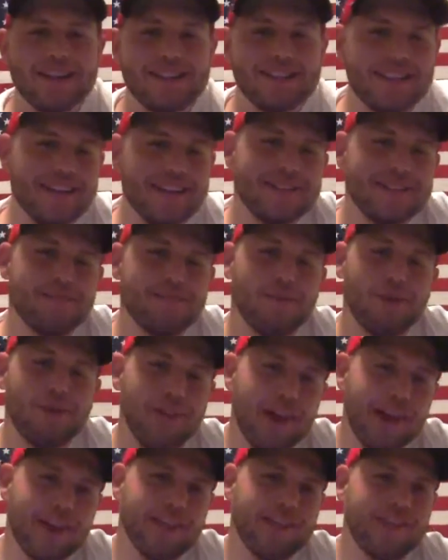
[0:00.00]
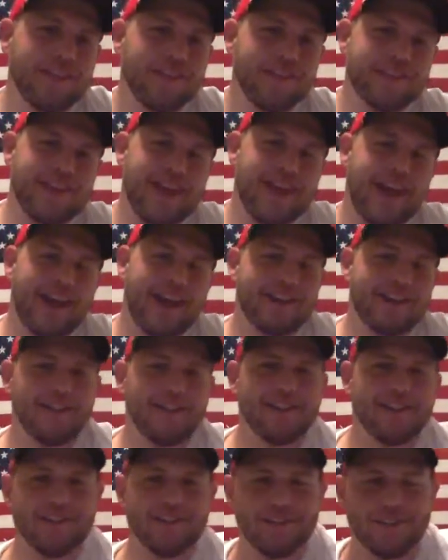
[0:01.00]
say it's more likely that Dak
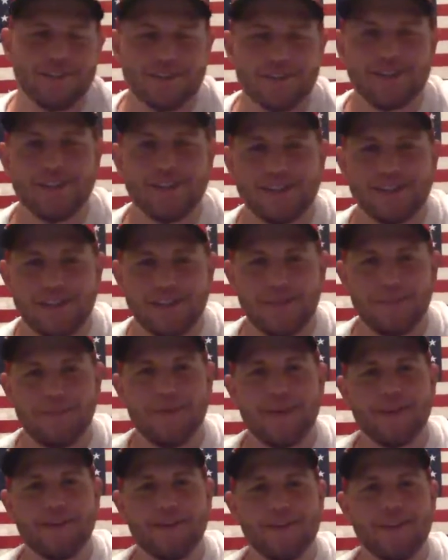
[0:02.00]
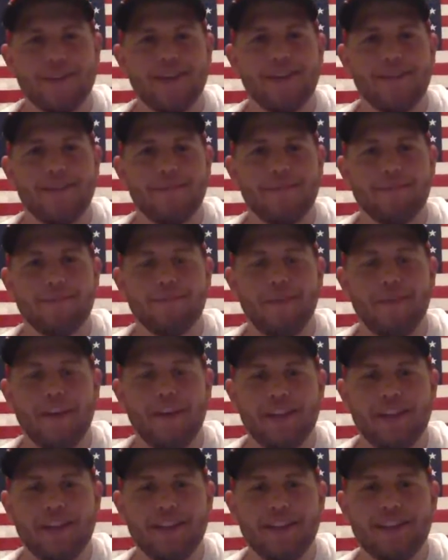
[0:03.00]
does it just because they're the better team.
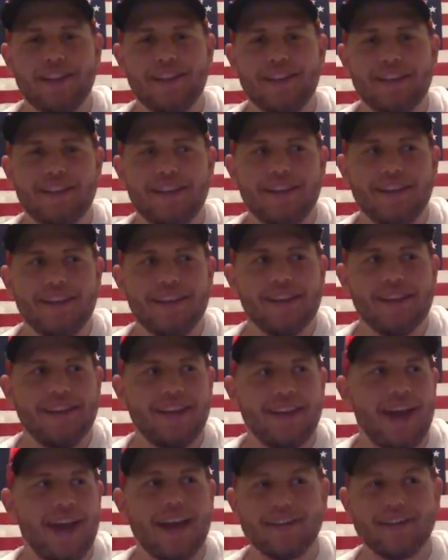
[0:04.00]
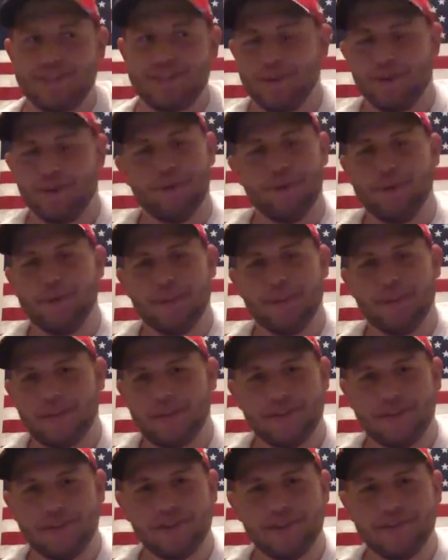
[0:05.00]
But I still don't think they'll
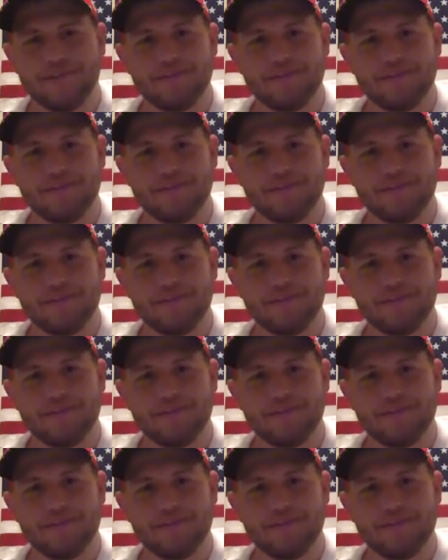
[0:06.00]
do it.